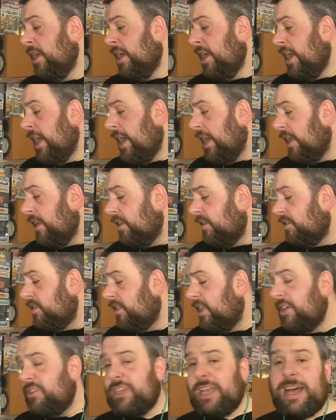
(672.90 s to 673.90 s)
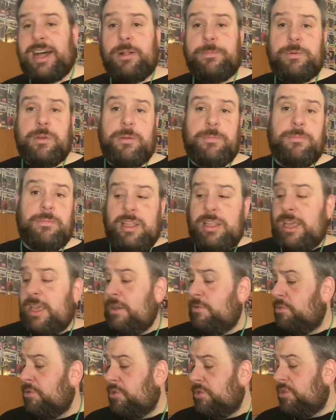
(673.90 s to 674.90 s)
And this album,
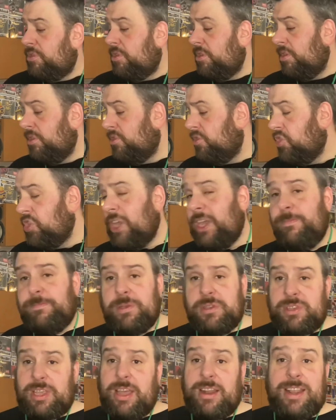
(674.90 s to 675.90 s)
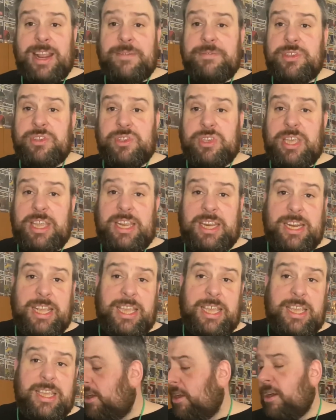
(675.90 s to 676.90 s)
it was as cheap as I'd ever seen
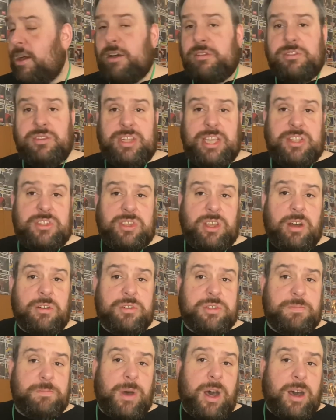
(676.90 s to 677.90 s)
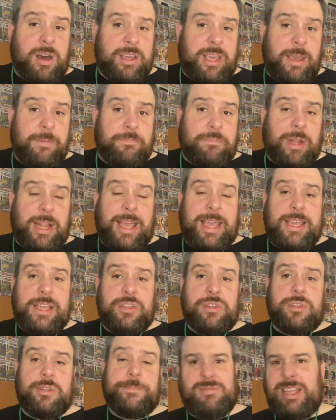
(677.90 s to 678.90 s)
it on Discogs
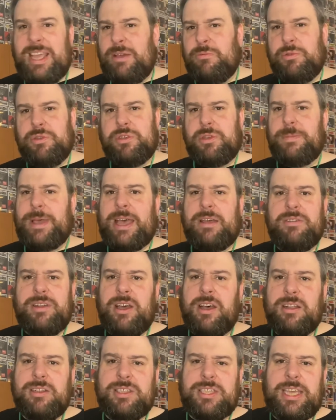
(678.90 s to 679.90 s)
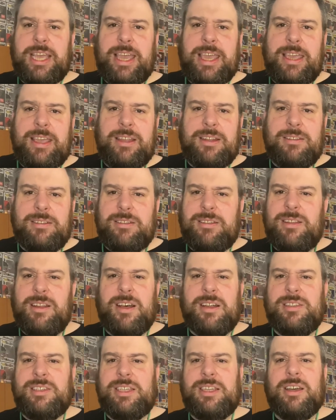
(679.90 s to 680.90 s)
Marketplace. It was about ninety-eight
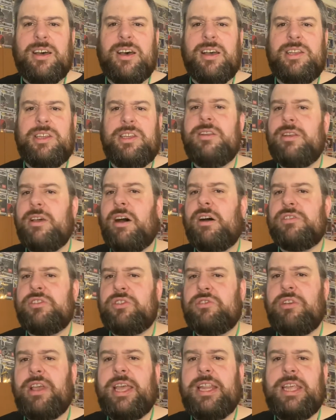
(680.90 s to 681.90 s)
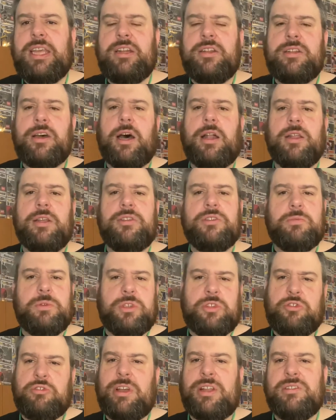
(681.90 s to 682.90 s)
ninety-nine Australian dollars,
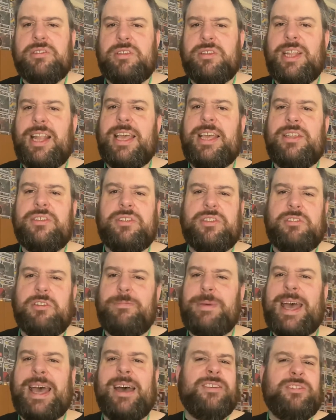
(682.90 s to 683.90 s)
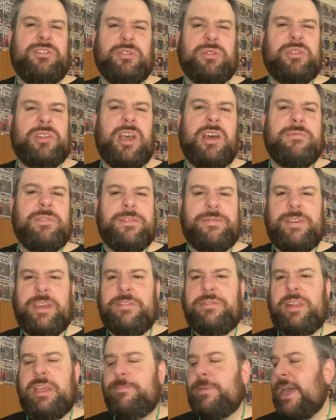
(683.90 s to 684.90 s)
which translates to about just over
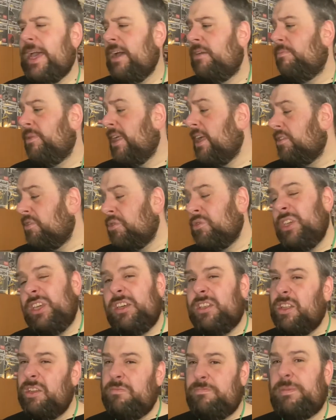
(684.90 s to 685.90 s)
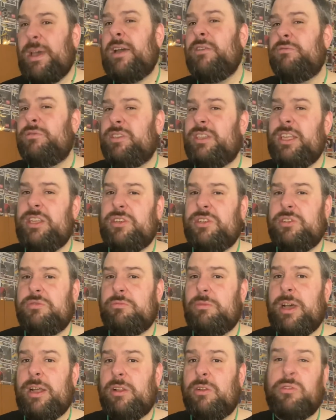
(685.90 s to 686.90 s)
fifty pounds, but that does include postage as
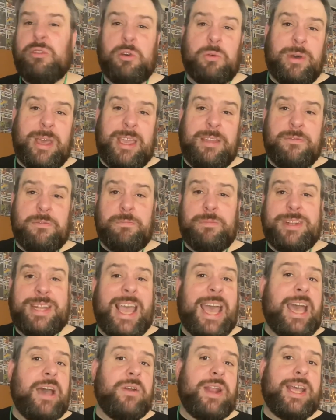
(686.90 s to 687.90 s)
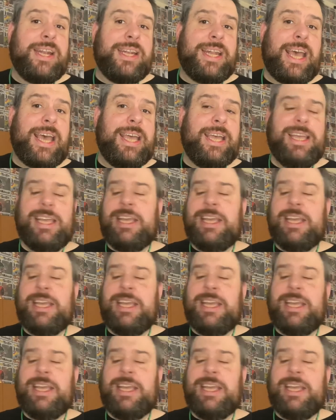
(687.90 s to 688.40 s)
well, all the way from down under,